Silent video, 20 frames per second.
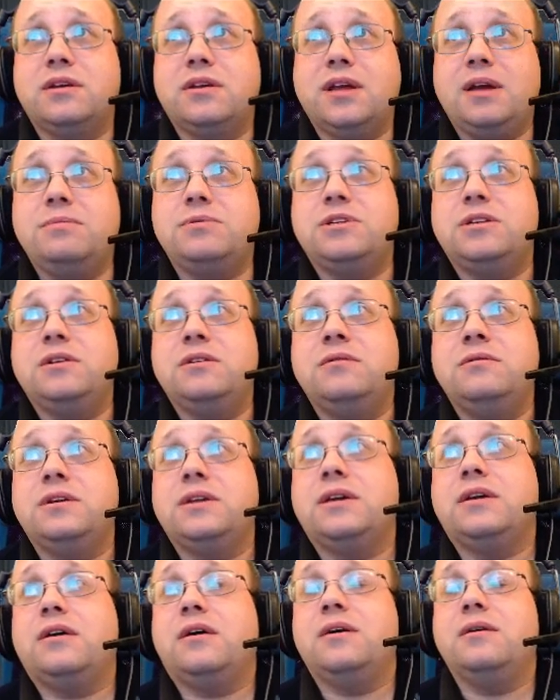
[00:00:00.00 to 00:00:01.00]
Absolutely.
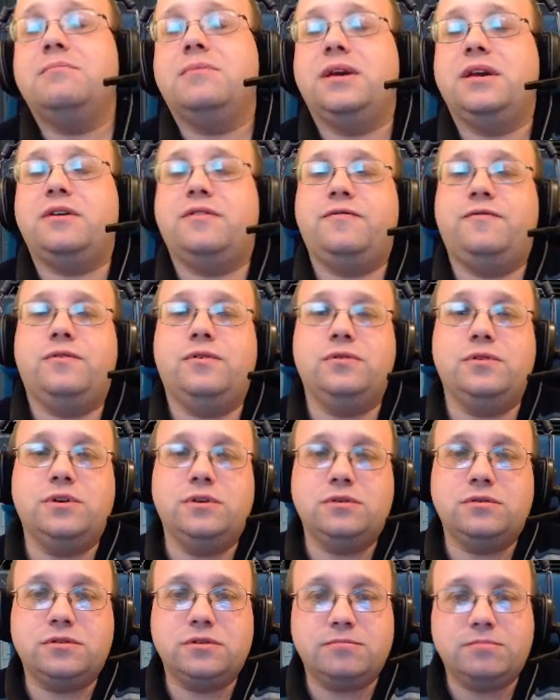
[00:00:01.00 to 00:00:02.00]
I make full
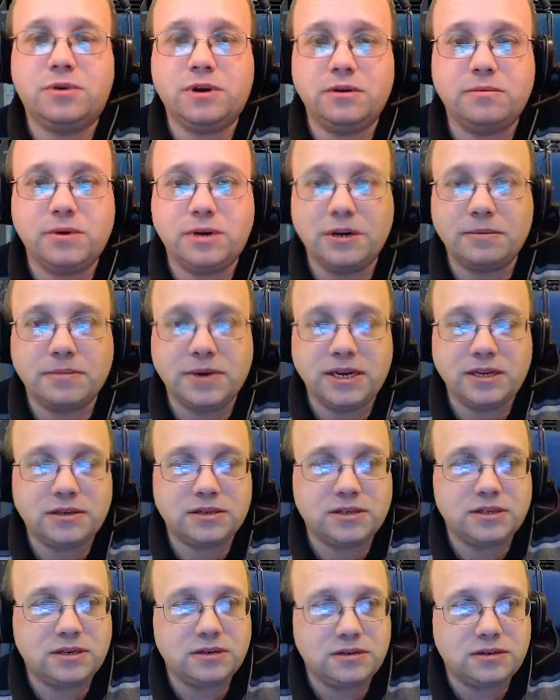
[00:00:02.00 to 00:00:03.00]
use of my workmates
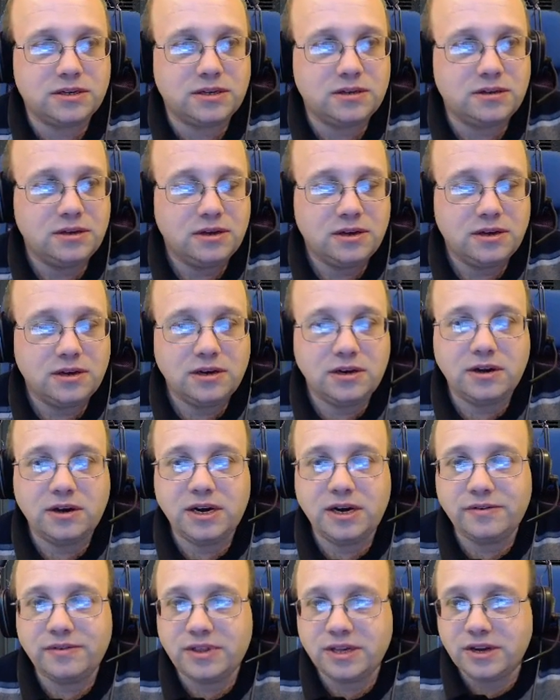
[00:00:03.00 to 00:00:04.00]
and learn
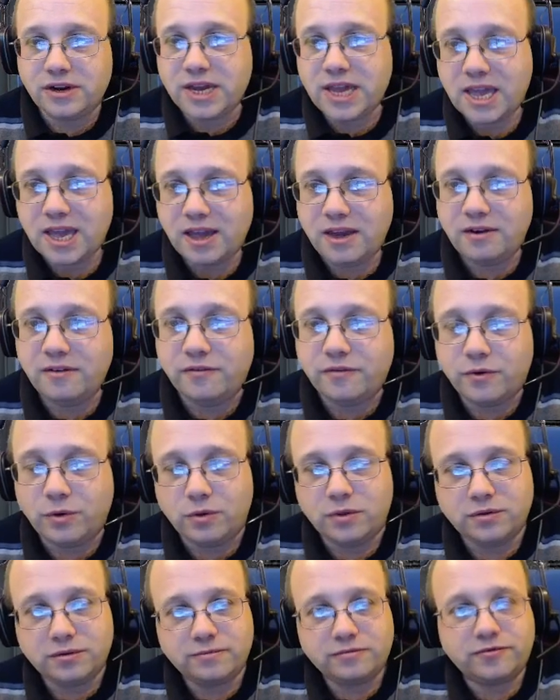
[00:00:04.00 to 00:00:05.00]
everything I can
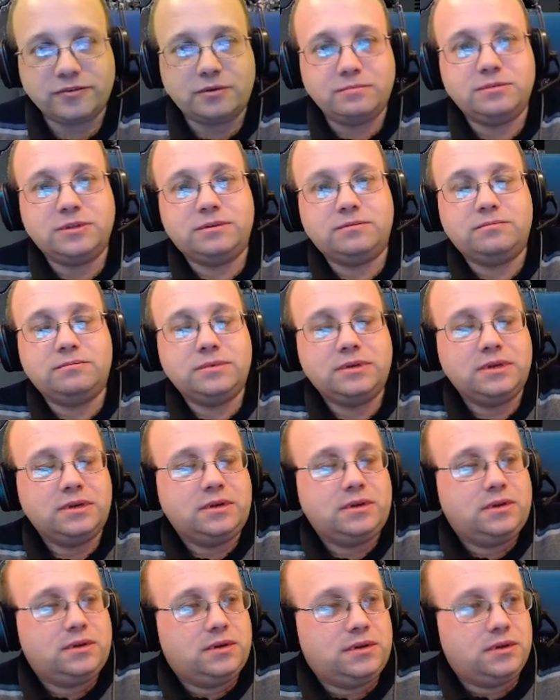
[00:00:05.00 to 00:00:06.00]
from them.
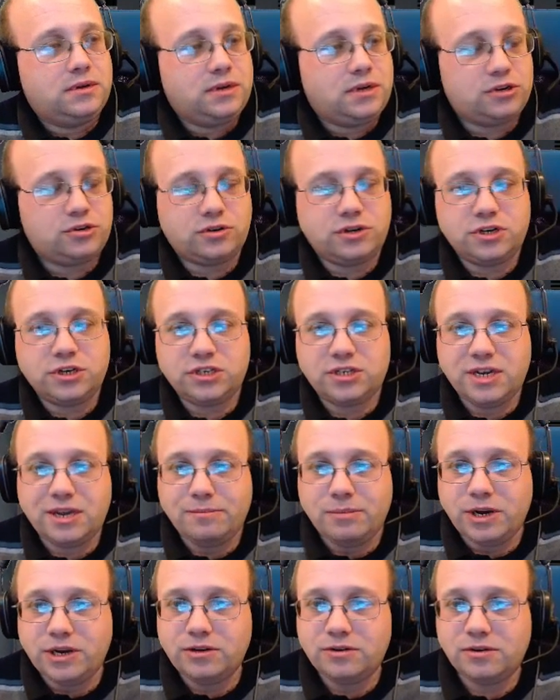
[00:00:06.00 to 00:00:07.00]
I try to share
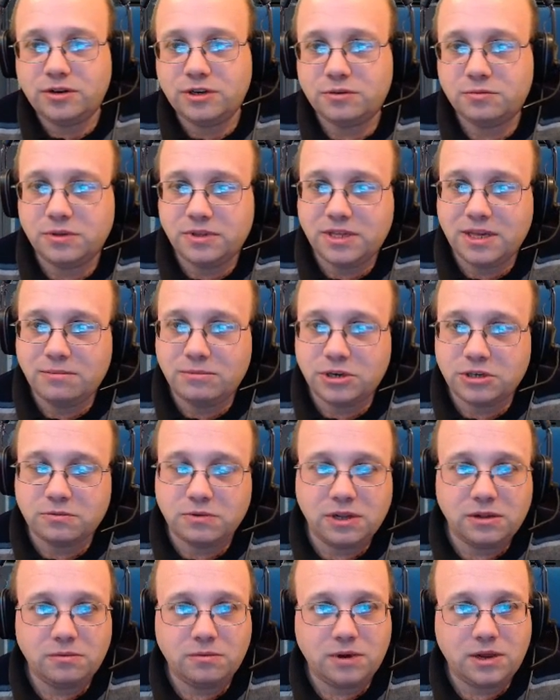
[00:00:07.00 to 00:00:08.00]
my knowledge with them as
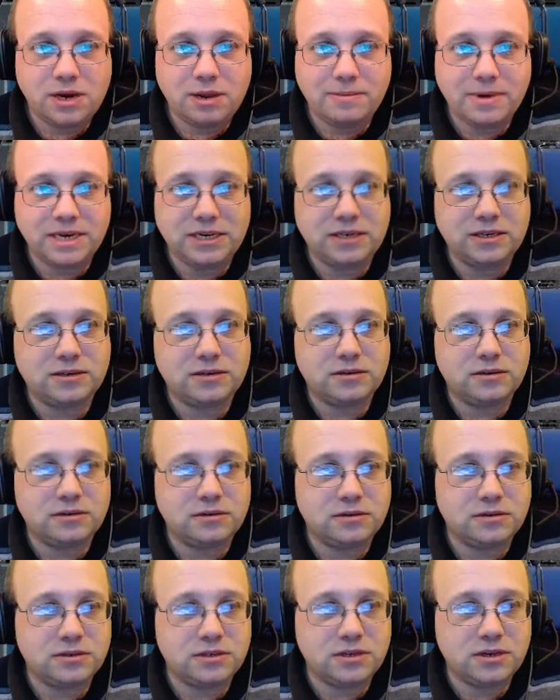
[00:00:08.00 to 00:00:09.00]
well while I'm at it.
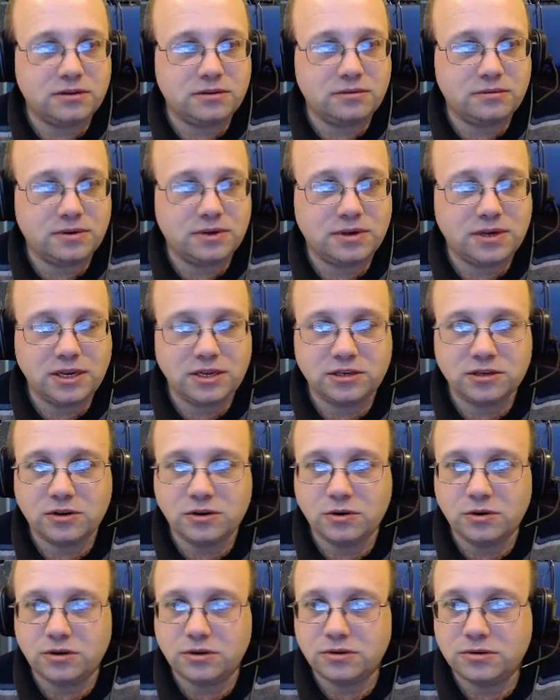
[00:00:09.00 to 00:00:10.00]
So it's
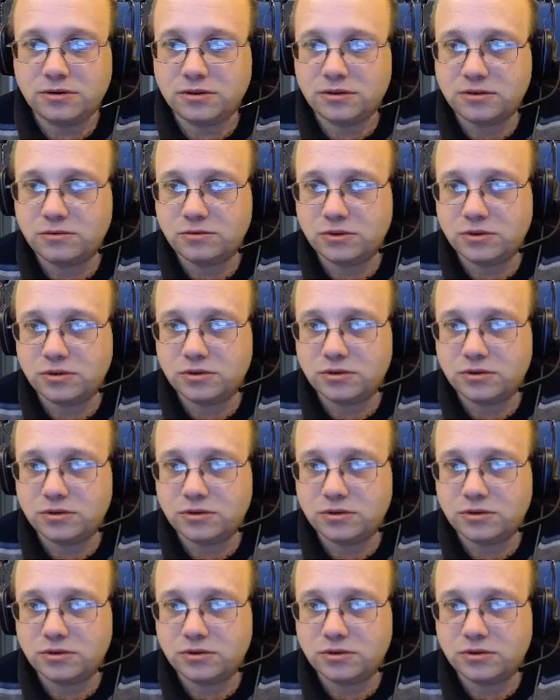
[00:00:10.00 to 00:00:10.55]
good. It's all good.